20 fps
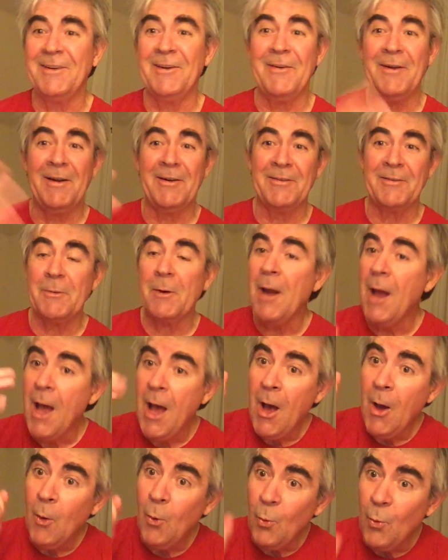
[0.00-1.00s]
There I are.
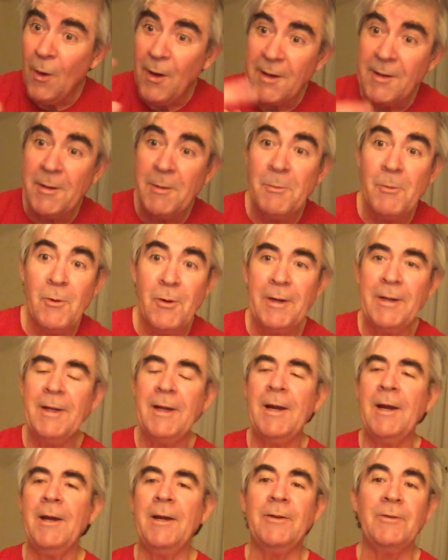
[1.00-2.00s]
Welcome to Morning
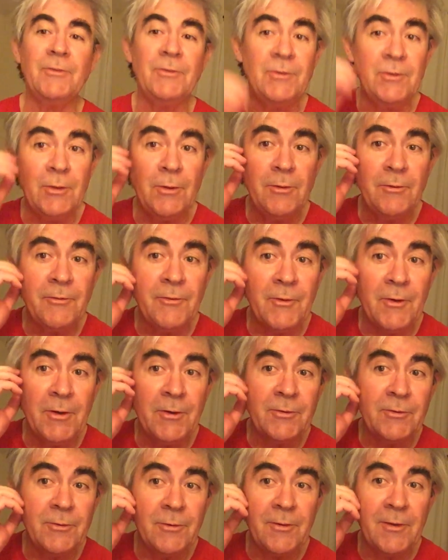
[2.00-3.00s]
Hair. It's June
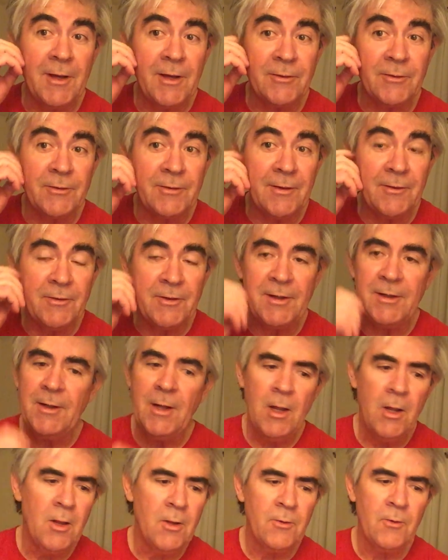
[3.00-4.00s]
1st,
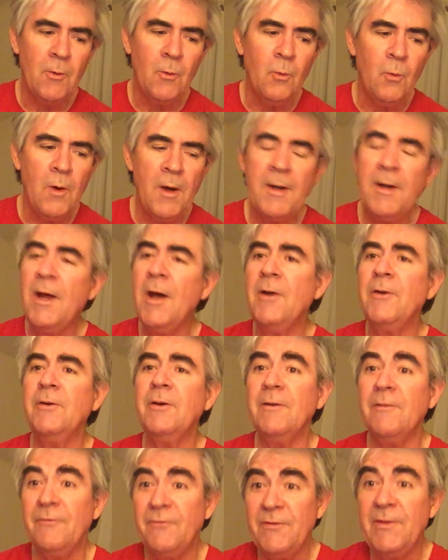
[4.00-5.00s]
2017, the
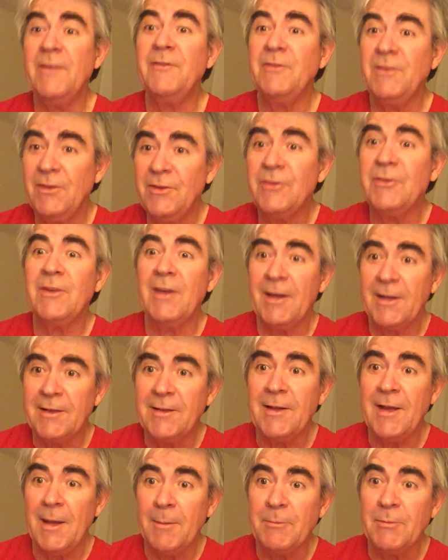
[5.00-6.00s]
152nd
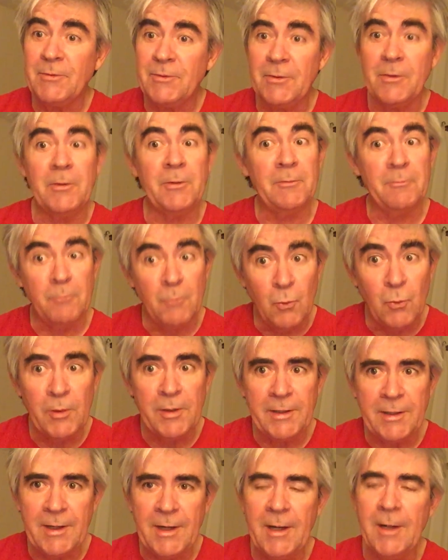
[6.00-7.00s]
episode of
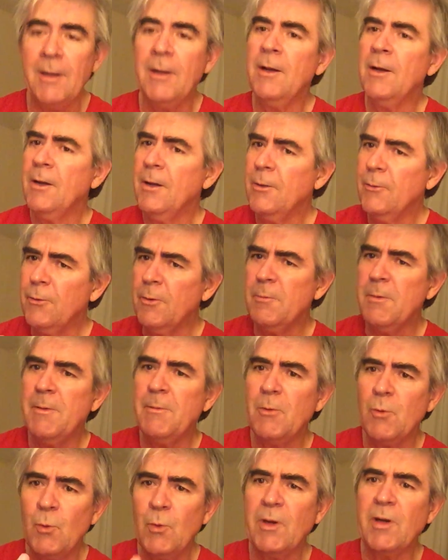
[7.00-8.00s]
Morning Hair.
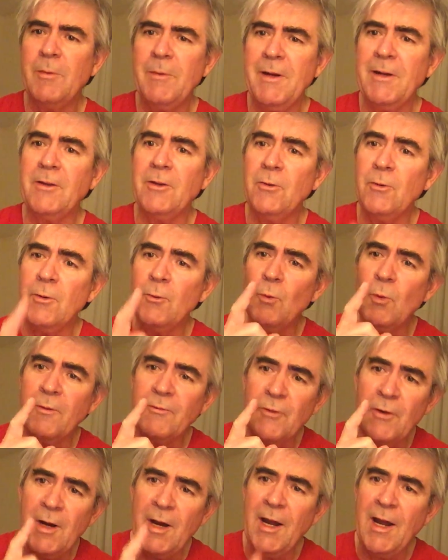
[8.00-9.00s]
Remember, we're committed to doing
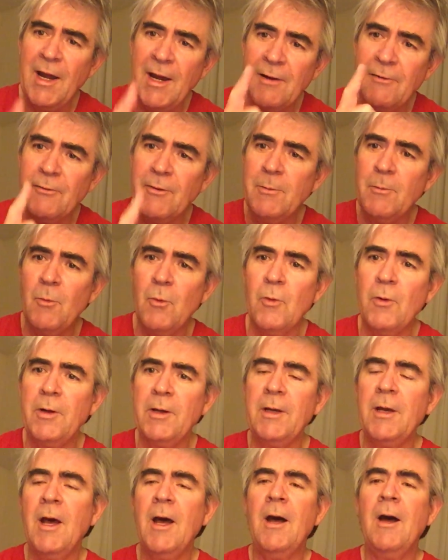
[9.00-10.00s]
one for every
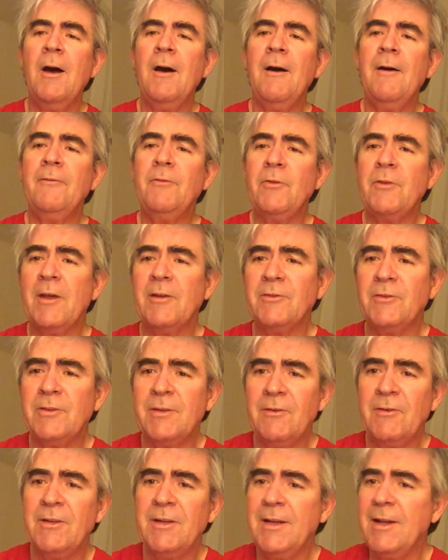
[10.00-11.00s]
morning of
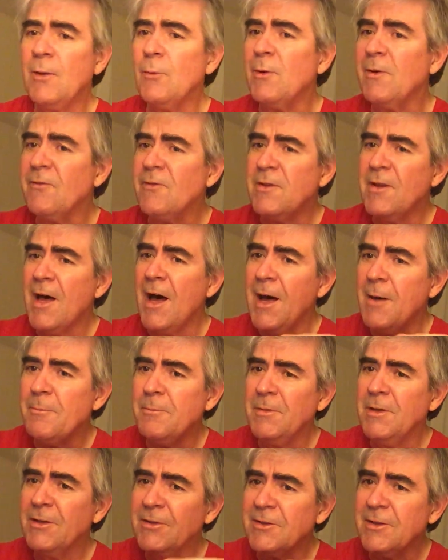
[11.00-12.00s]
2017, and we've not
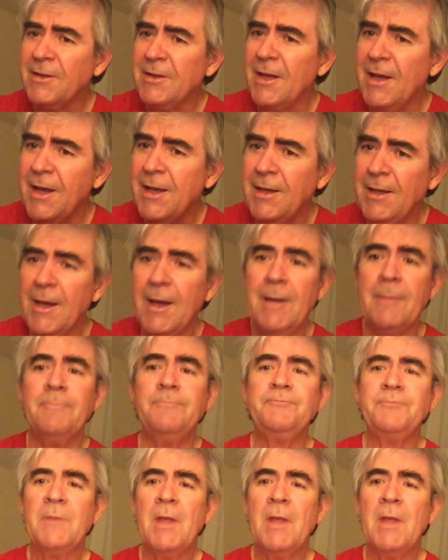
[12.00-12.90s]
missed a day yet.